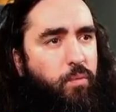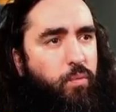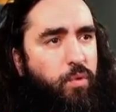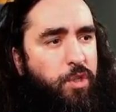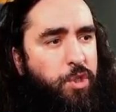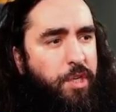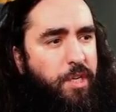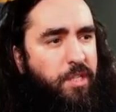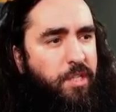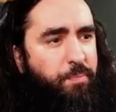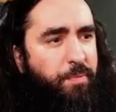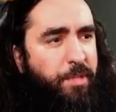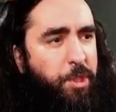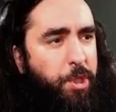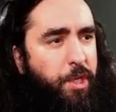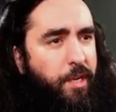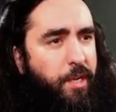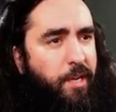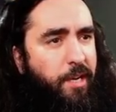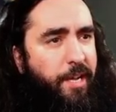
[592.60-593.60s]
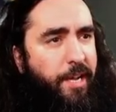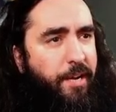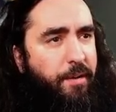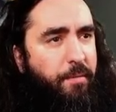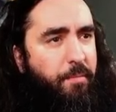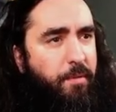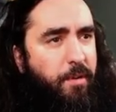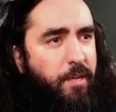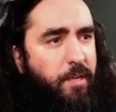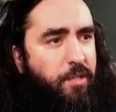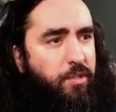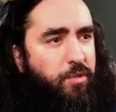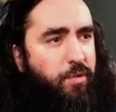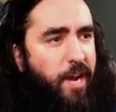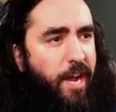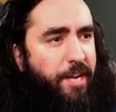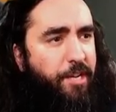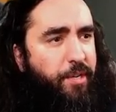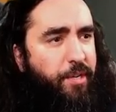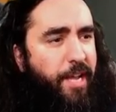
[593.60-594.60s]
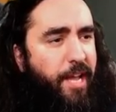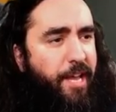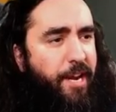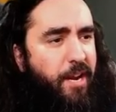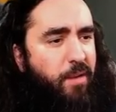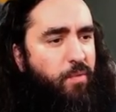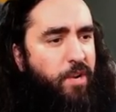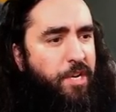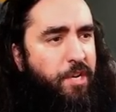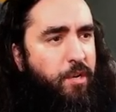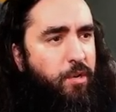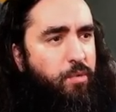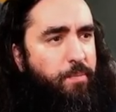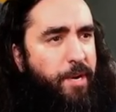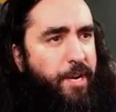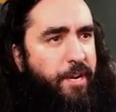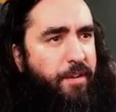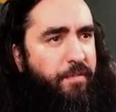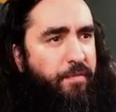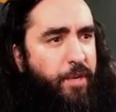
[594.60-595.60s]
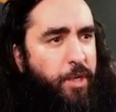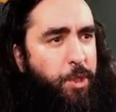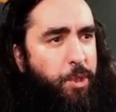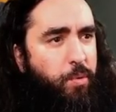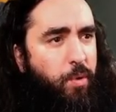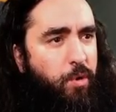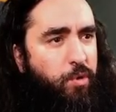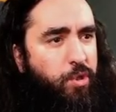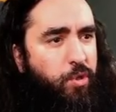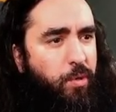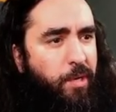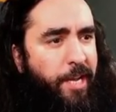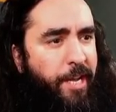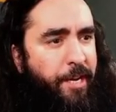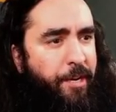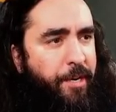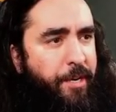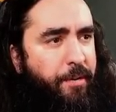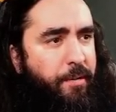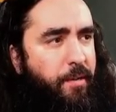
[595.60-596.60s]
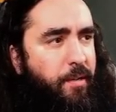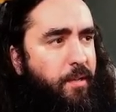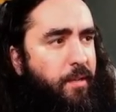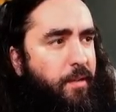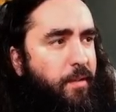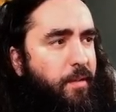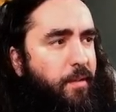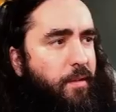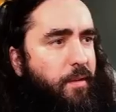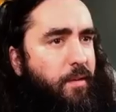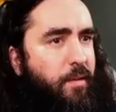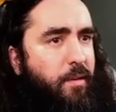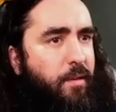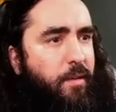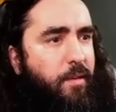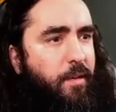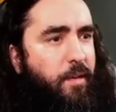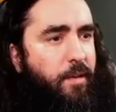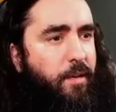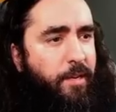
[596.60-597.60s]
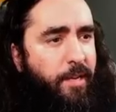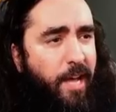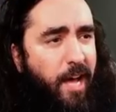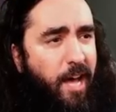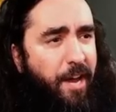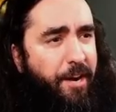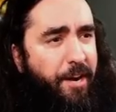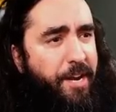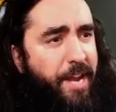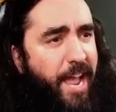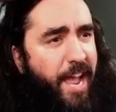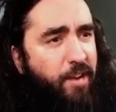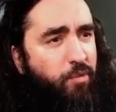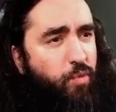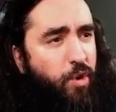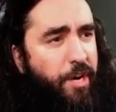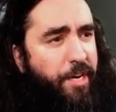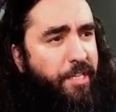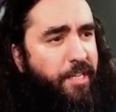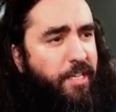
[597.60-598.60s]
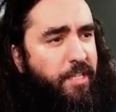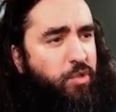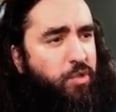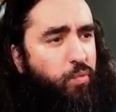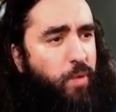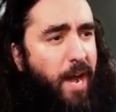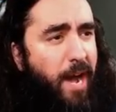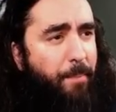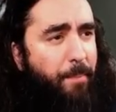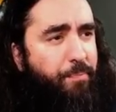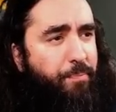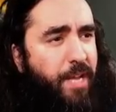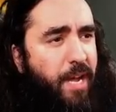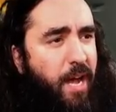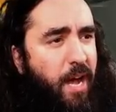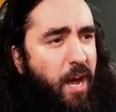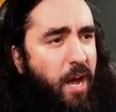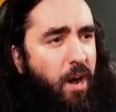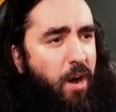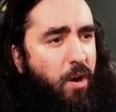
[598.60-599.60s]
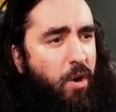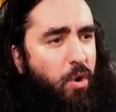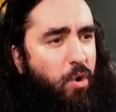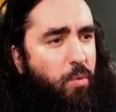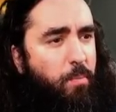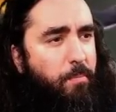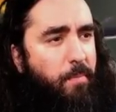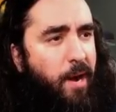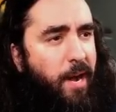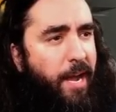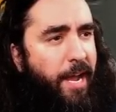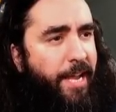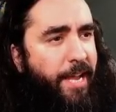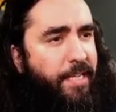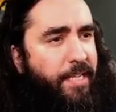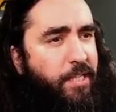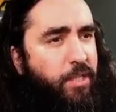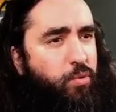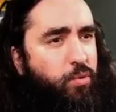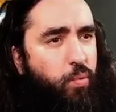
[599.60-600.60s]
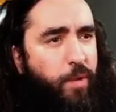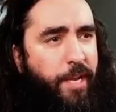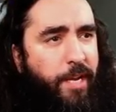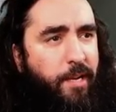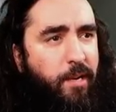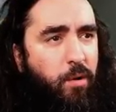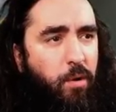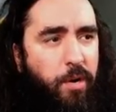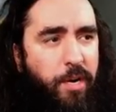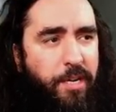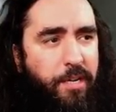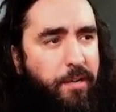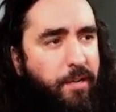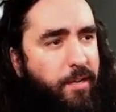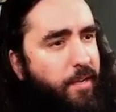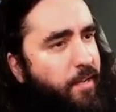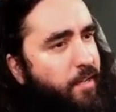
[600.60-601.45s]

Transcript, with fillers: We'll just be chilling, trying to get in with the Illuminator Virtuoso later. Another network disruptor! Oh my sweet lord.